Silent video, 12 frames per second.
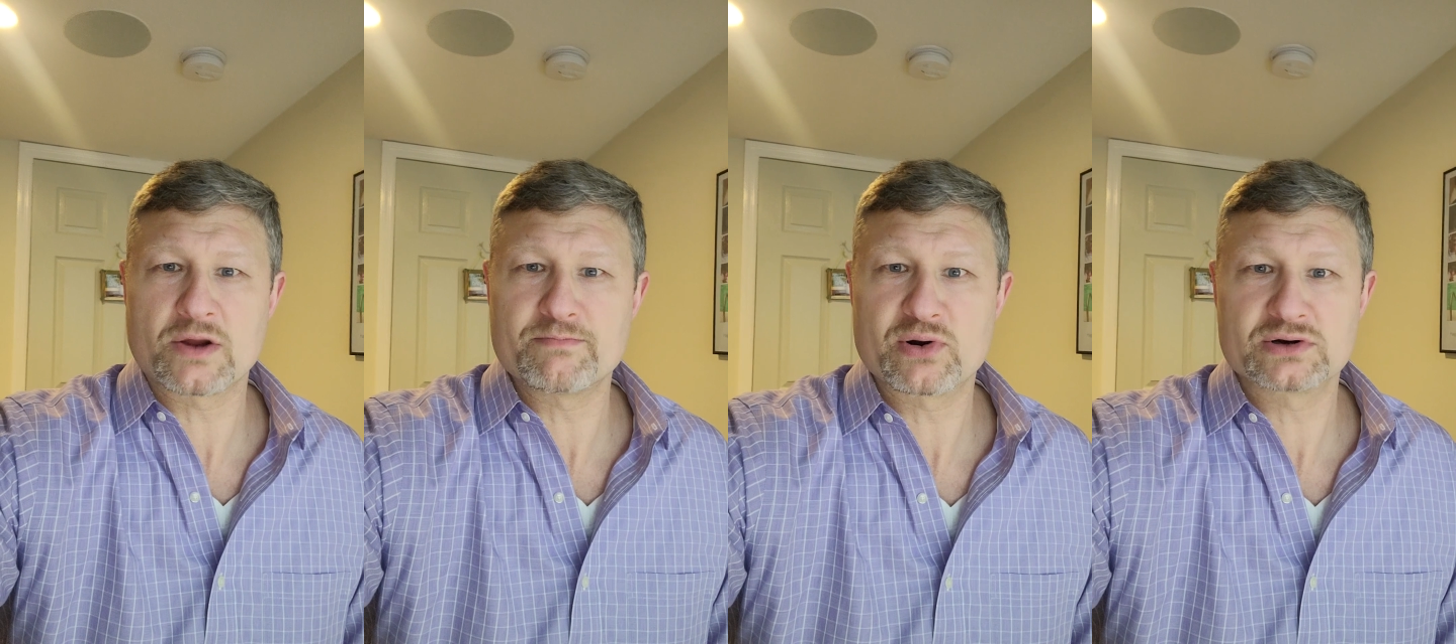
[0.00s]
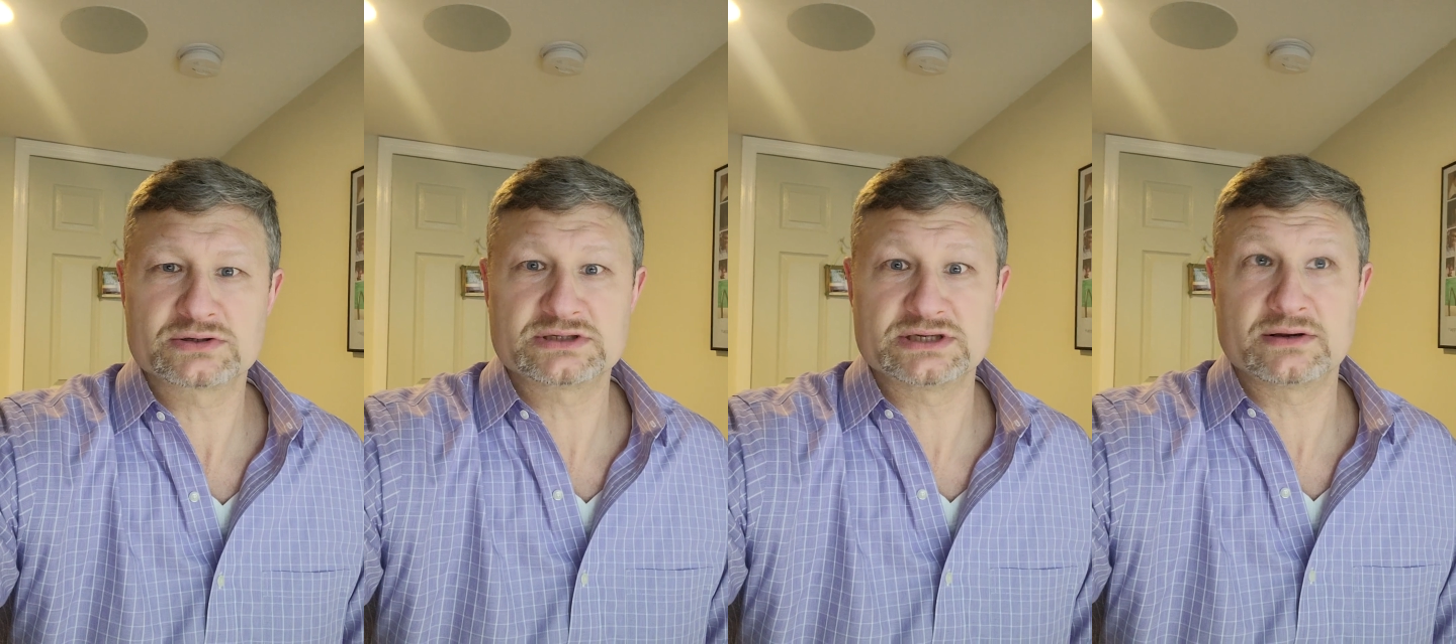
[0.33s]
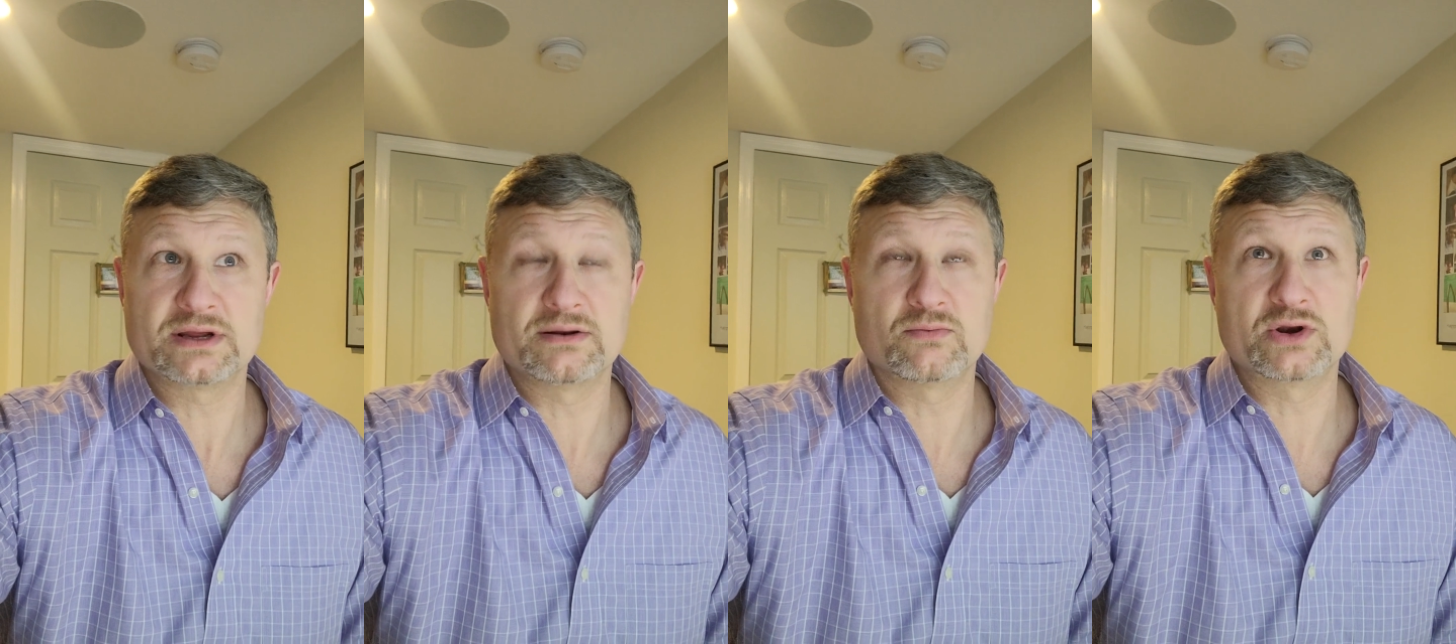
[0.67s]
on
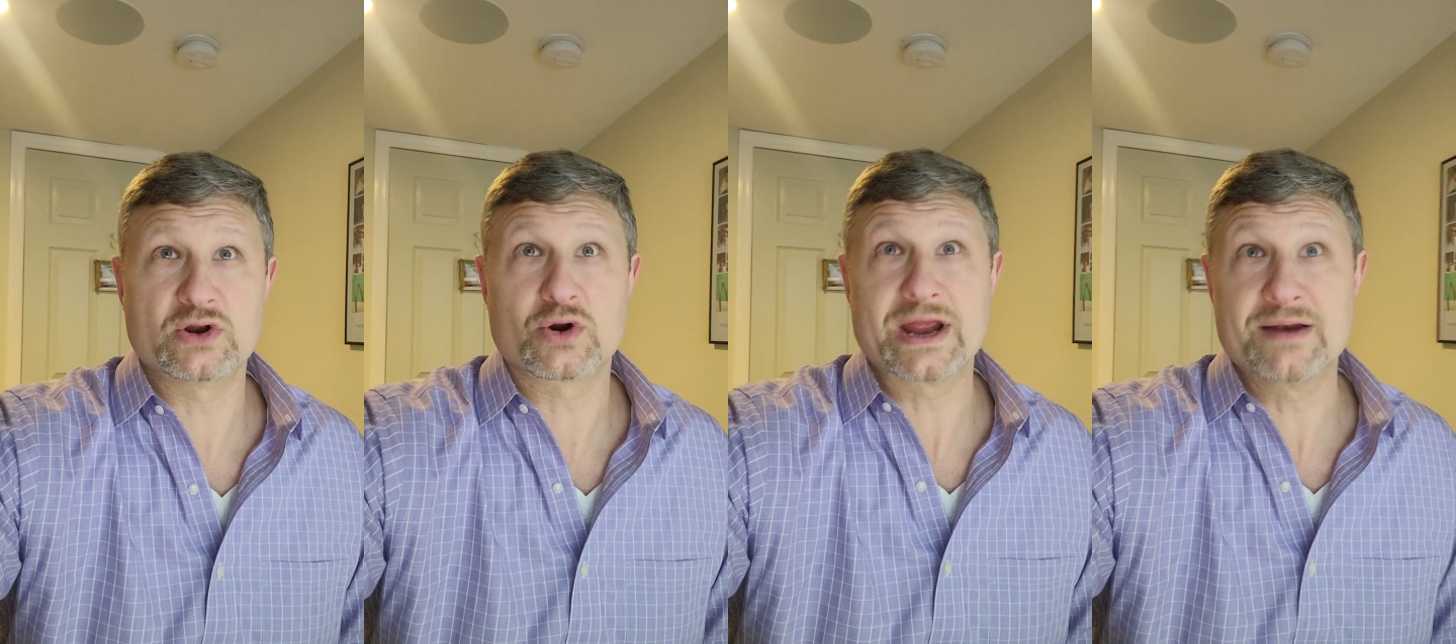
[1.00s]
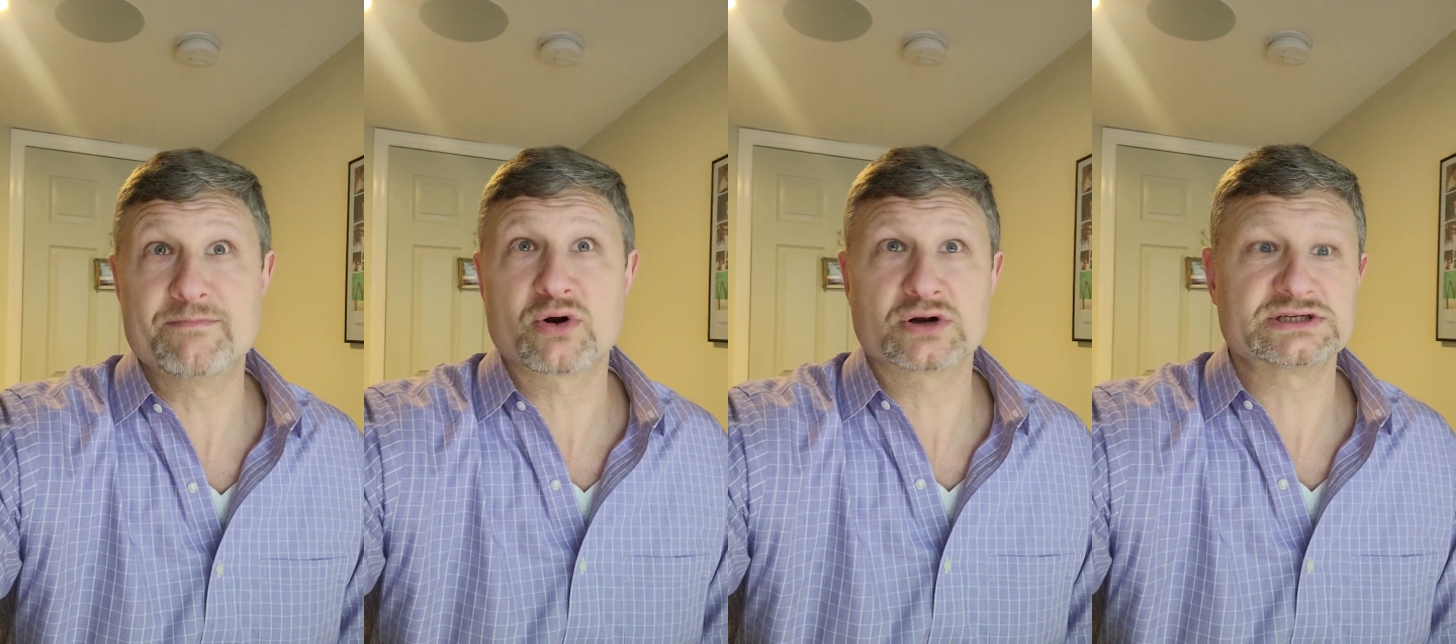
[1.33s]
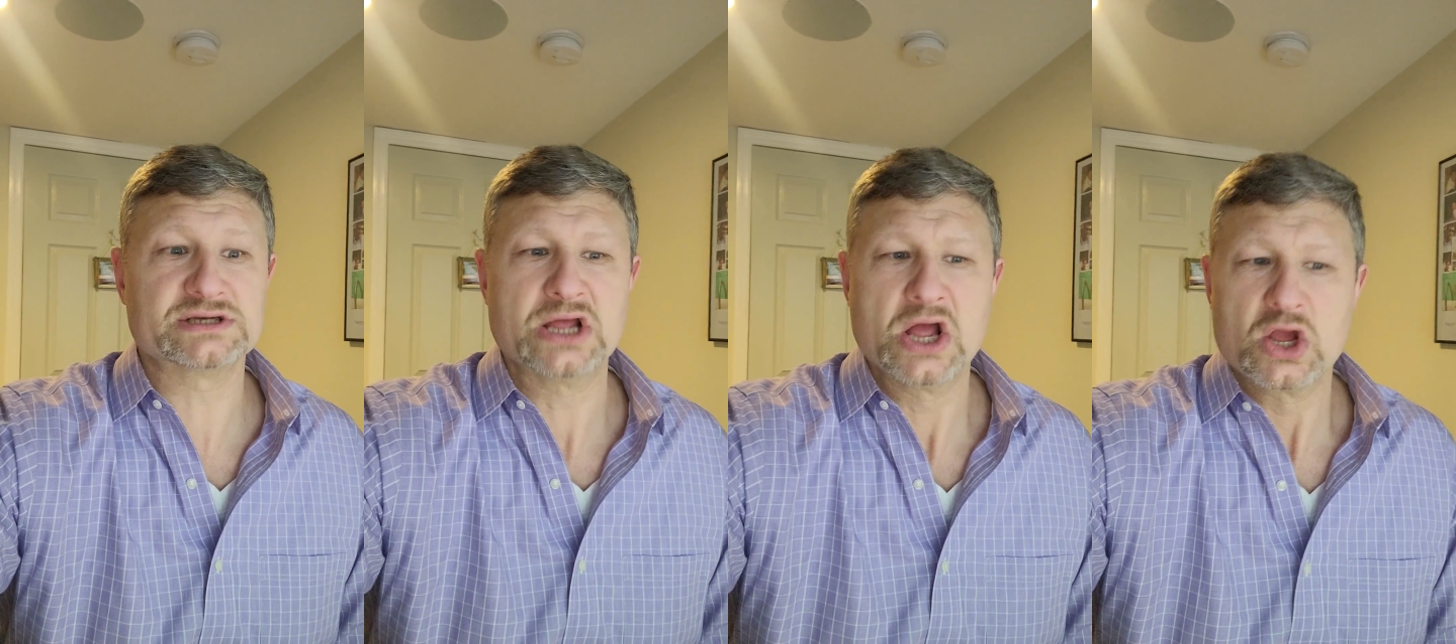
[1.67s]
when you're in
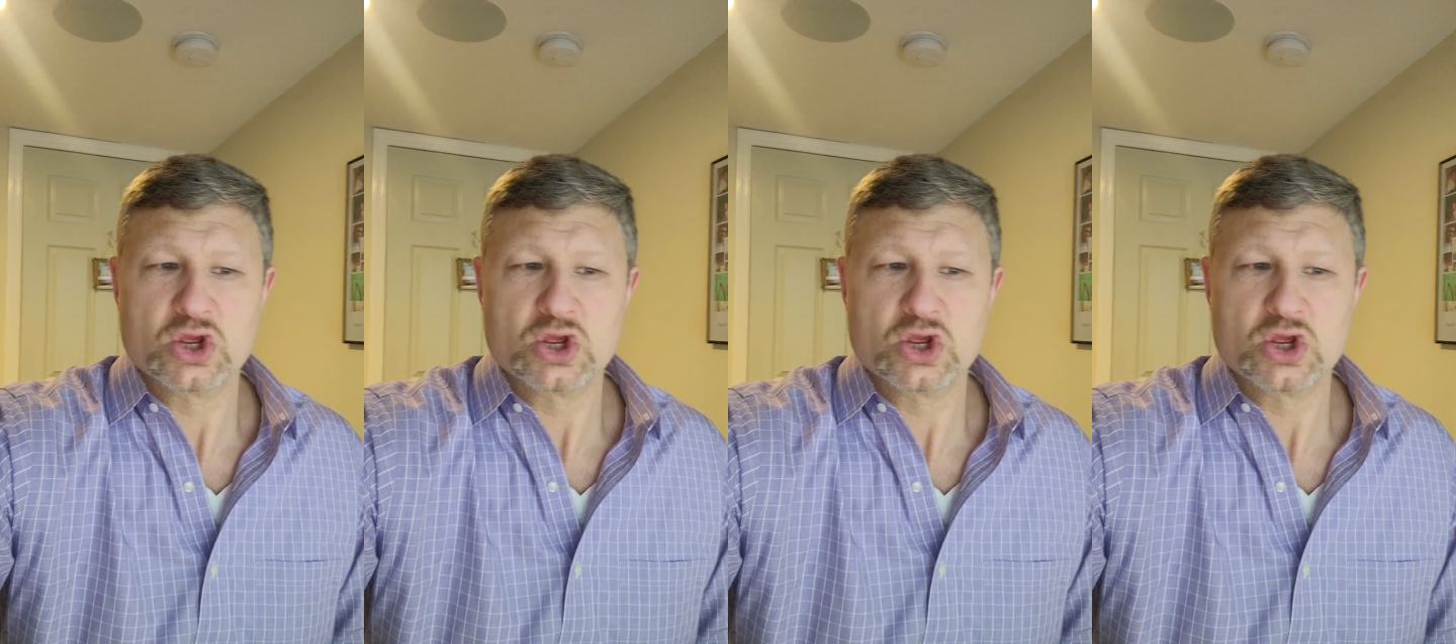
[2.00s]
person.